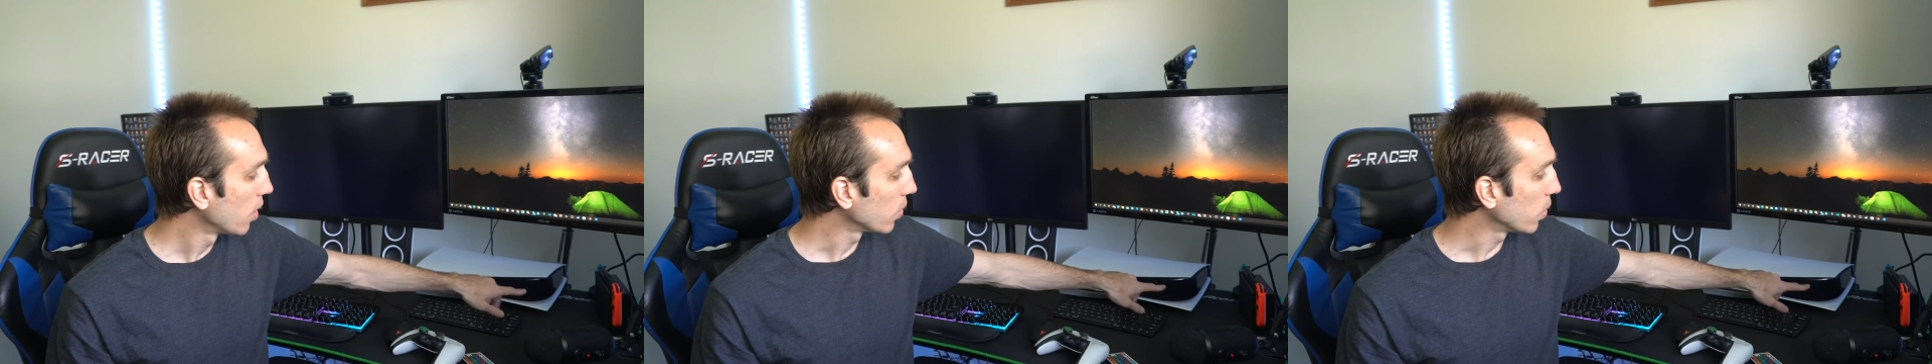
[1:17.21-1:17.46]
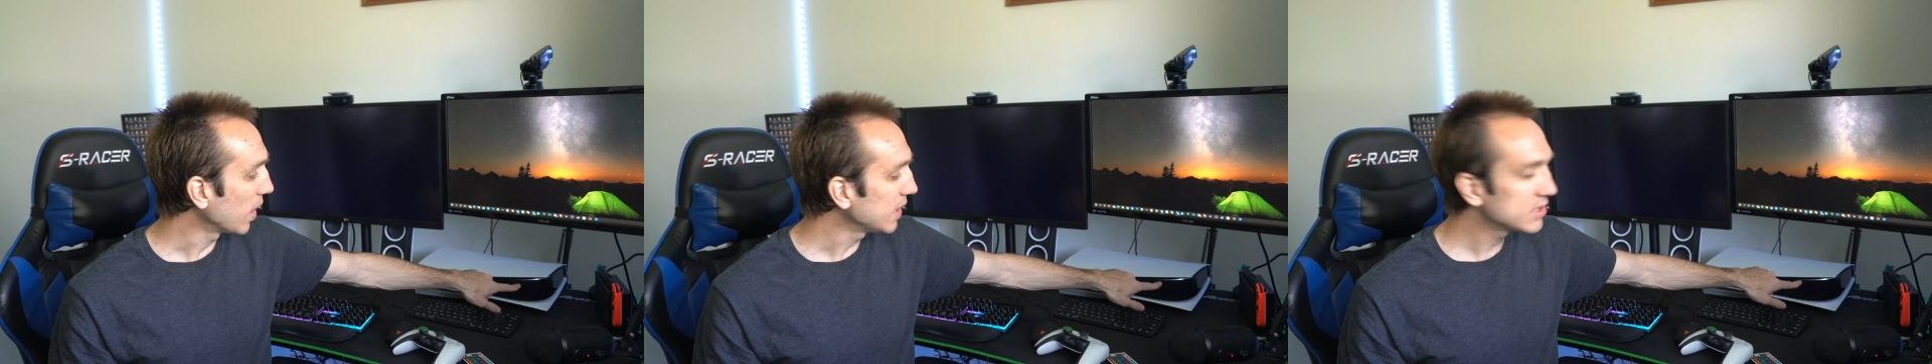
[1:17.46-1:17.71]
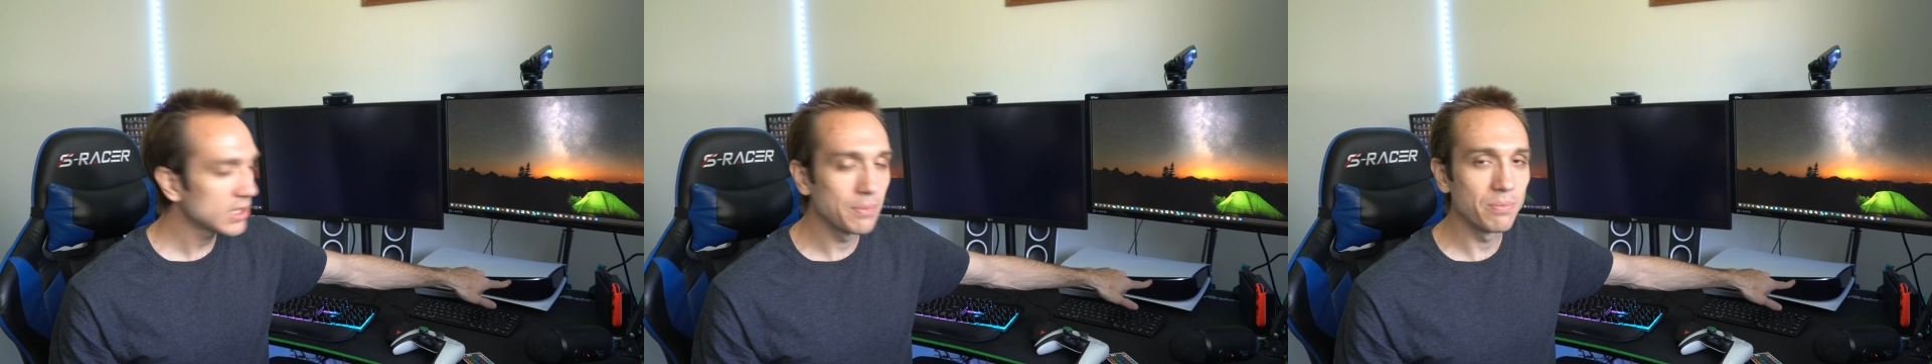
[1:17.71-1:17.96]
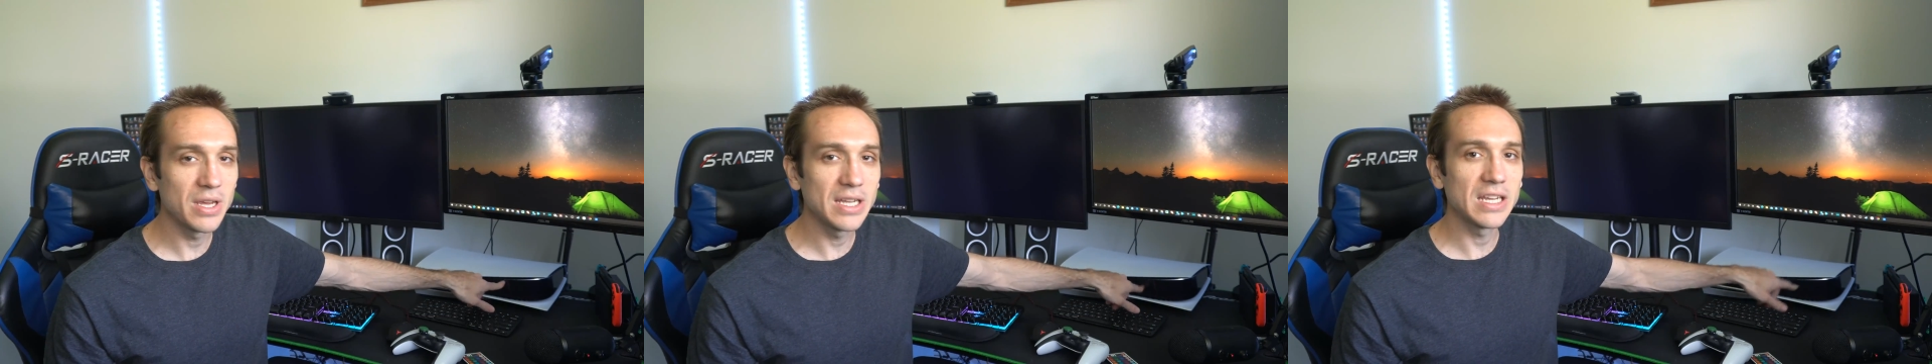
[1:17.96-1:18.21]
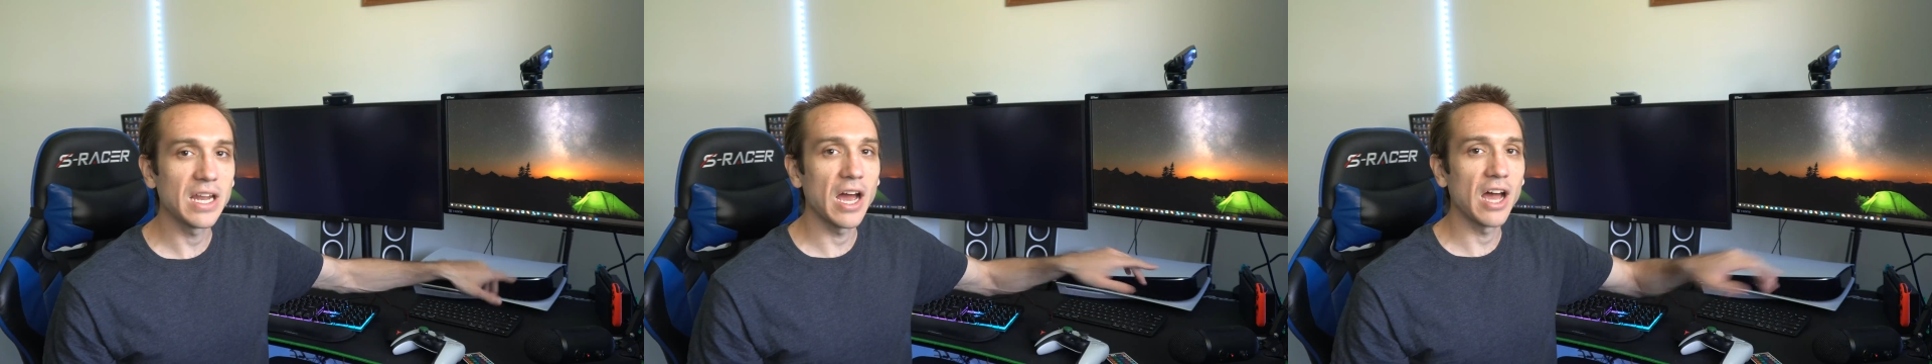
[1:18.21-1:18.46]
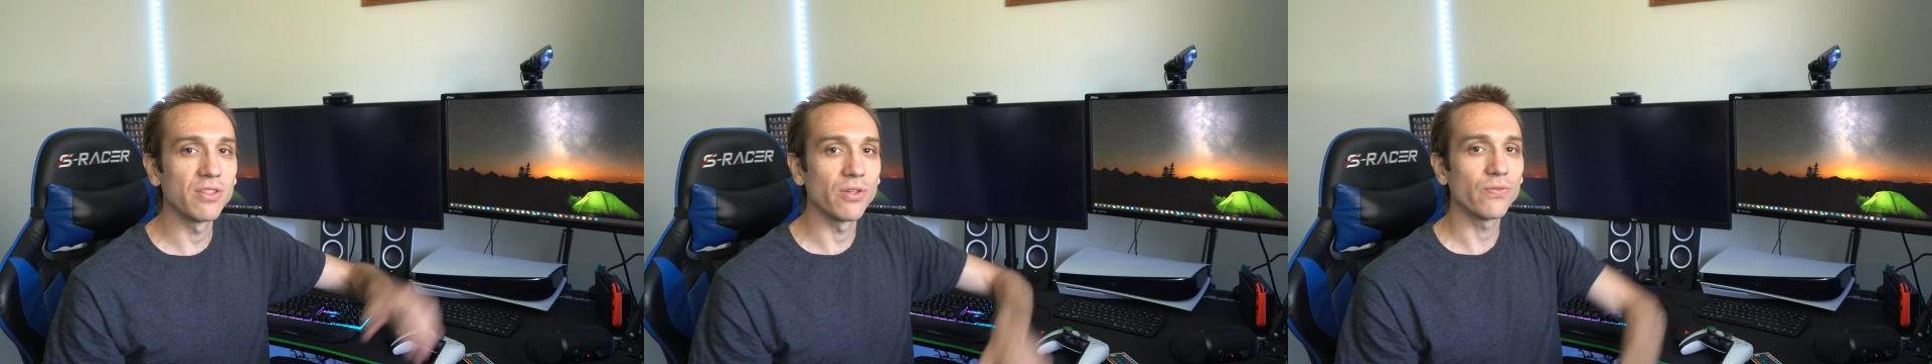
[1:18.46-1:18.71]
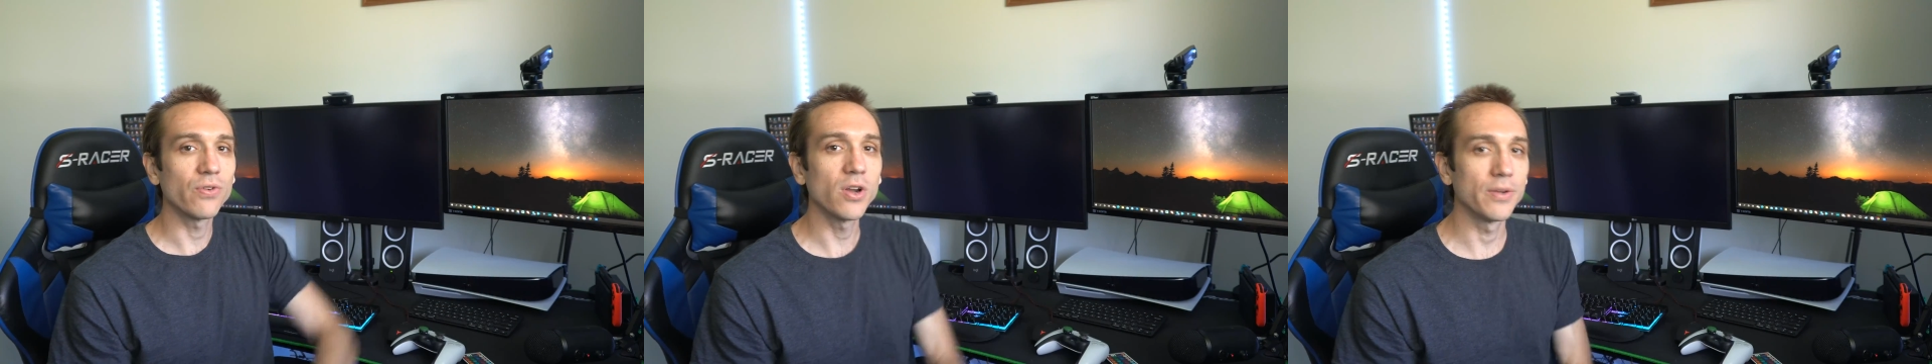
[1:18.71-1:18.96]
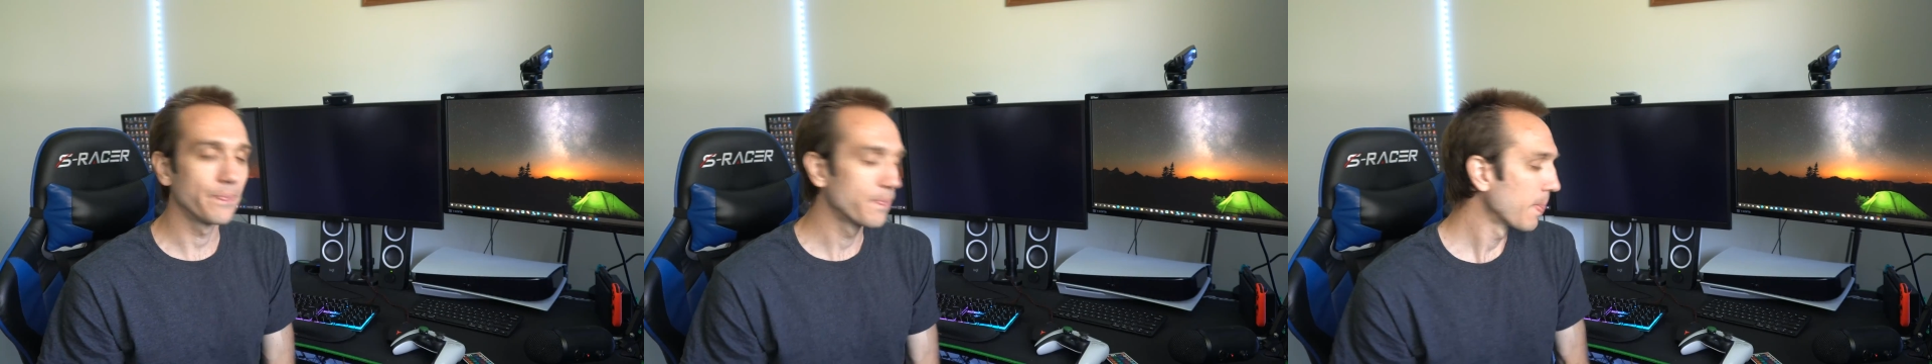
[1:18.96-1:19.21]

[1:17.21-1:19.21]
lights emitting on the front.